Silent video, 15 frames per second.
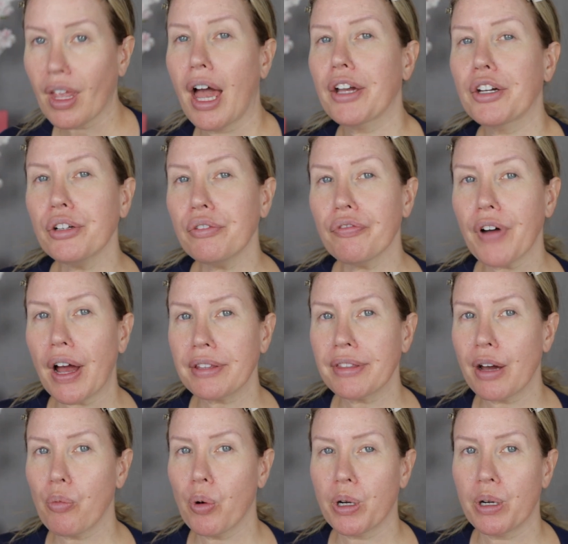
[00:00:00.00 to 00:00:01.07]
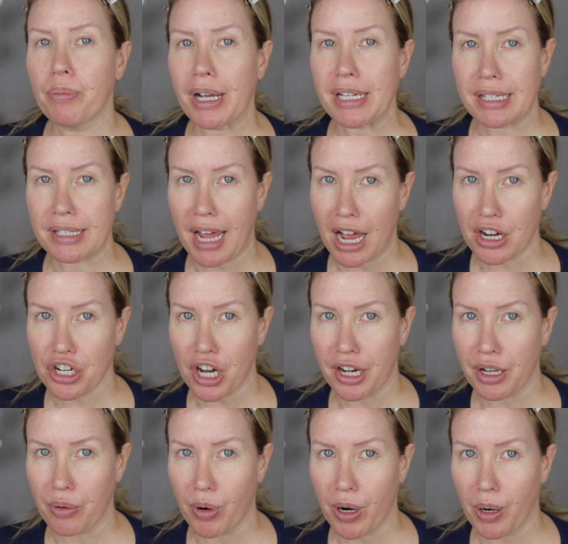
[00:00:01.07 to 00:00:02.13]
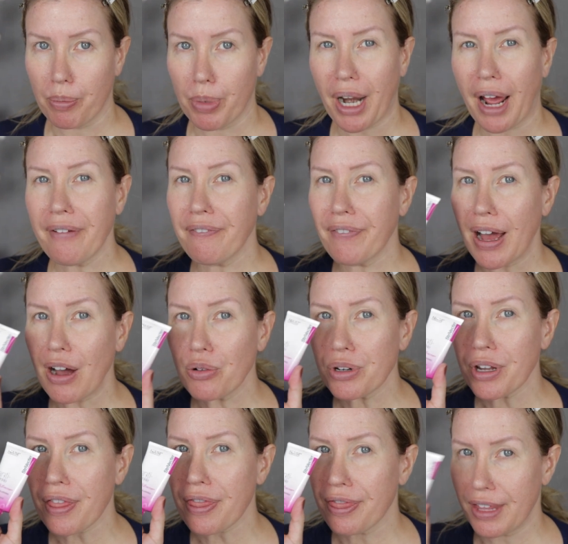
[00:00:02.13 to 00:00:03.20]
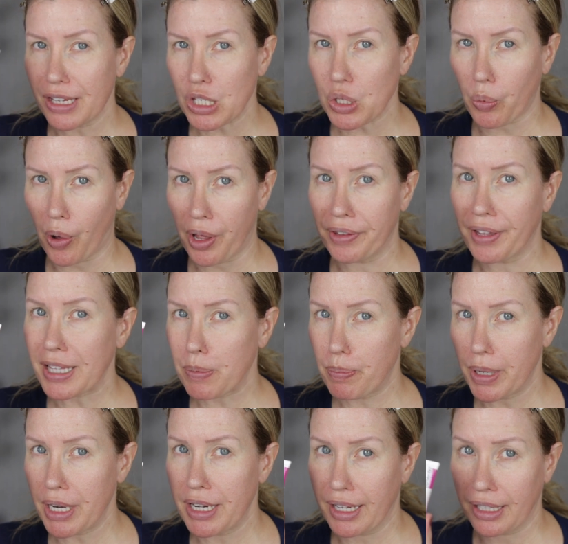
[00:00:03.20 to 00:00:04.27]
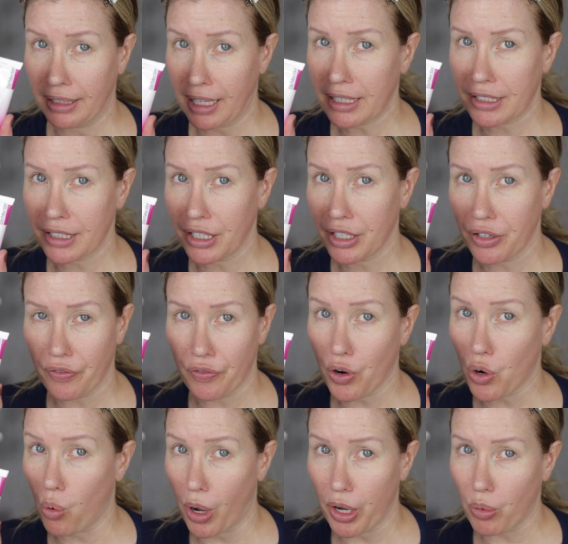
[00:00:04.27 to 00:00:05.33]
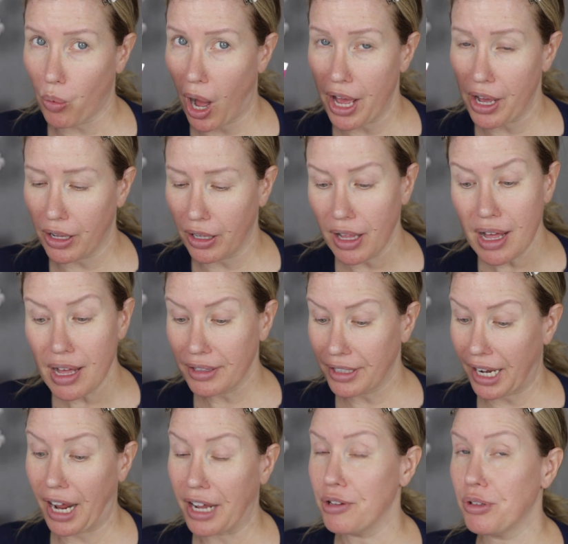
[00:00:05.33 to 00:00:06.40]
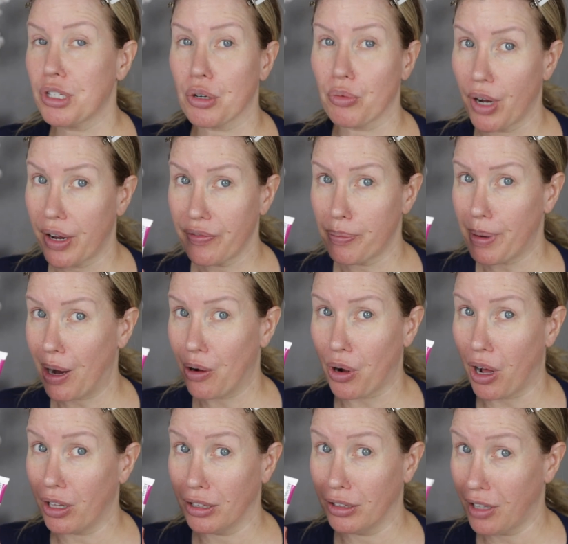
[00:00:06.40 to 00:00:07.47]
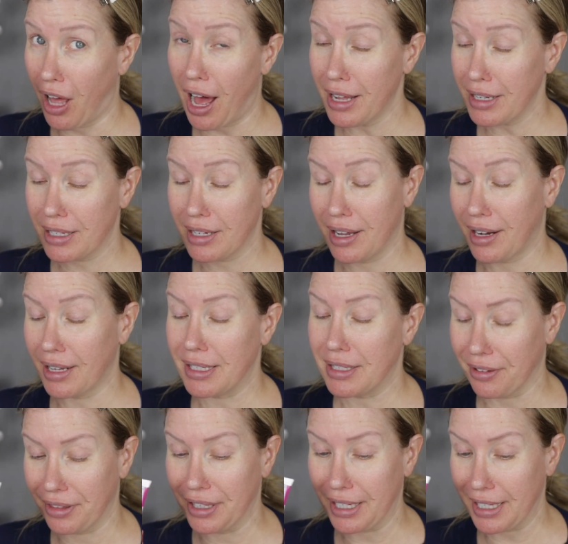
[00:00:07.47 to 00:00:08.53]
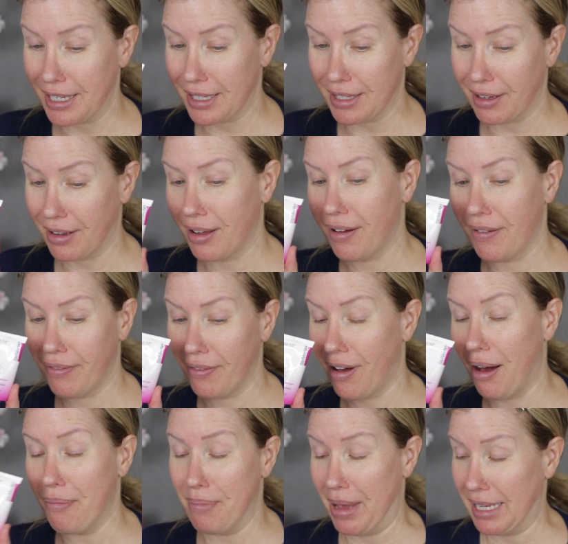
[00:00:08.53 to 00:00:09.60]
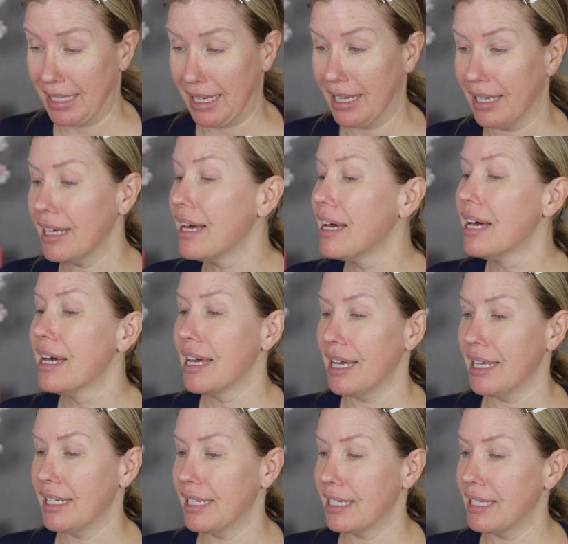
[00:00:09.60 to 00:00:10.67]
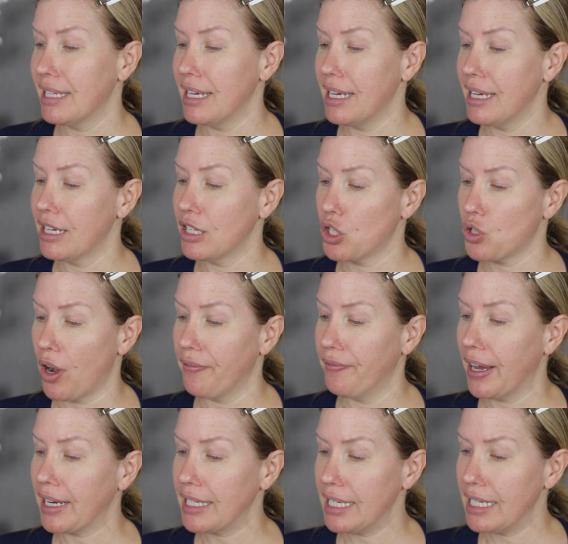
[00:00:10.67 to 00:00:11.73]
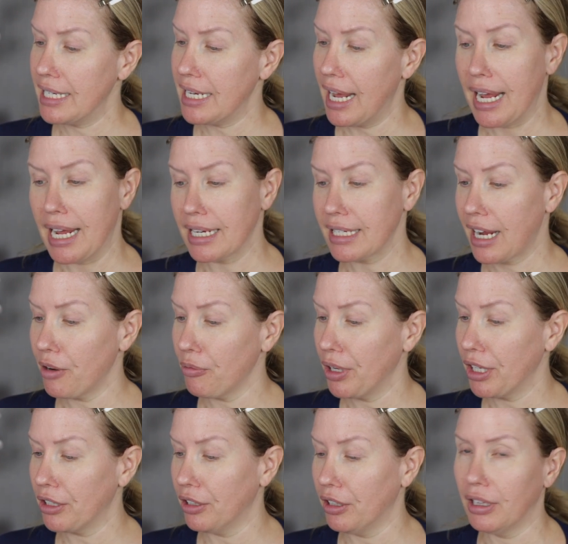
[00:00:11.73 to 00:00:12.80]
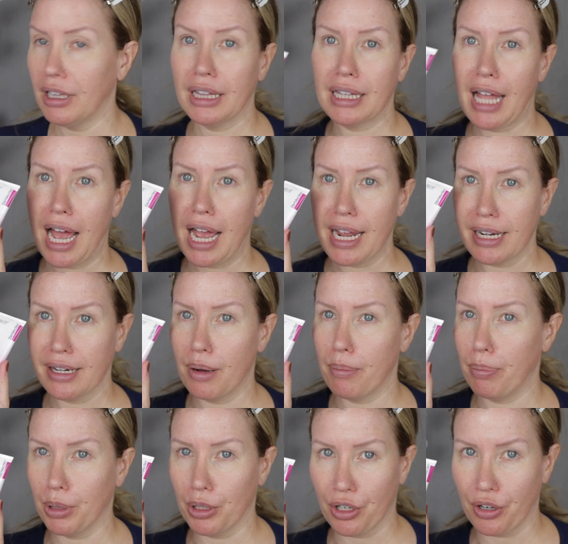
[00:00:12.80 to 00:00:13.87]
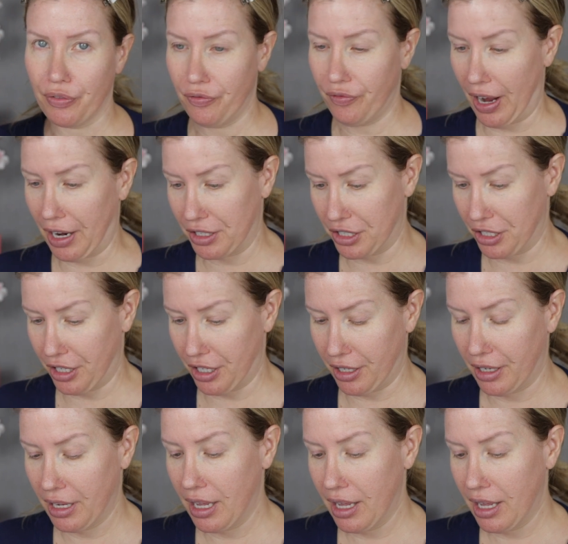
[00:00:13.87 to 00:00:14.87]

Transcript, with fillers: I couldn't find that one in my stash anywhere, but I found this one that's been neglected for quite a while that I used to rave about a lot and I still think is amazing. It is the Strivectin Anti-Wrinkle Line Blurfector.